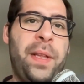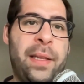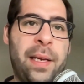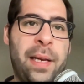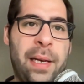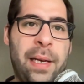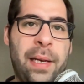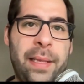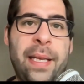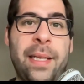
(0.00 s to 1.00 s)

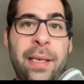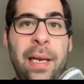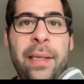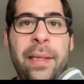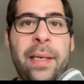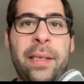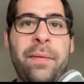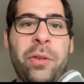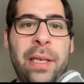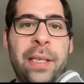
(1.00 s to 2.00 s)
data analytics
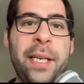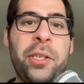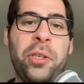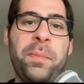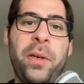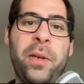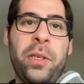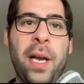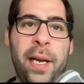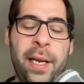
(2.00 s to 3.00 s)
and visualizations, because